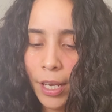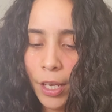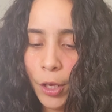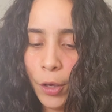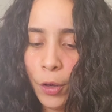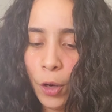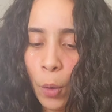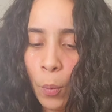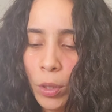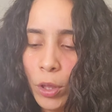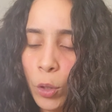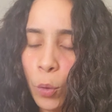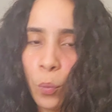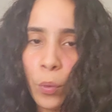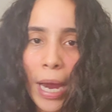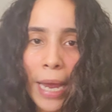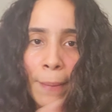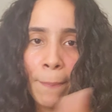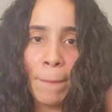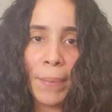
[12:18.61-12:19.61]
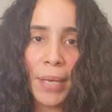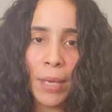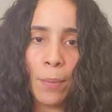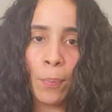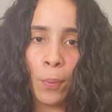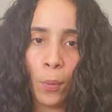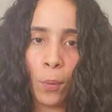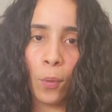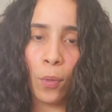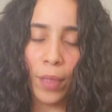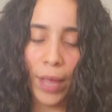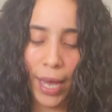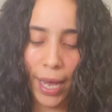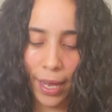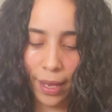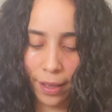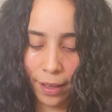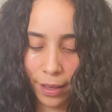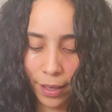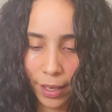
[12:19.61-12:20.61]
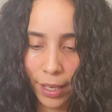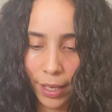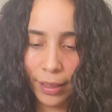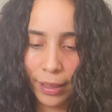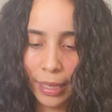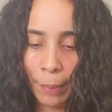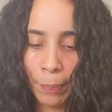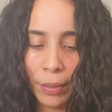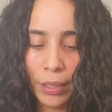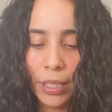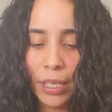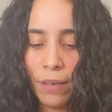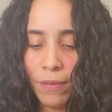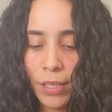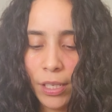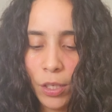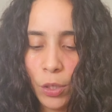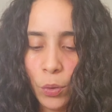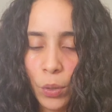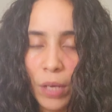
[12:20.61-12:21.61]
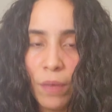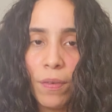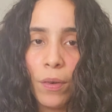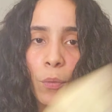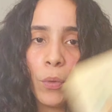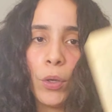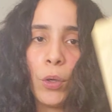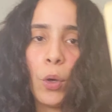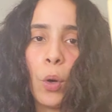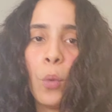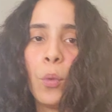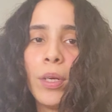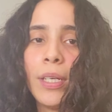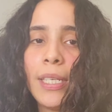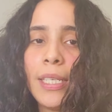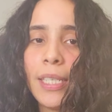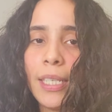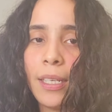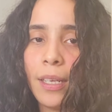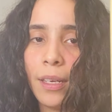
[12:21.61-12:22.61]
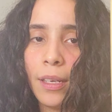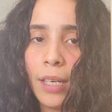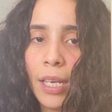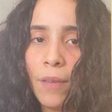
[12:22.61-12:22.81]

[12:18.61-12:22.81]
you know, with the right people that believed in you even when no one didn't.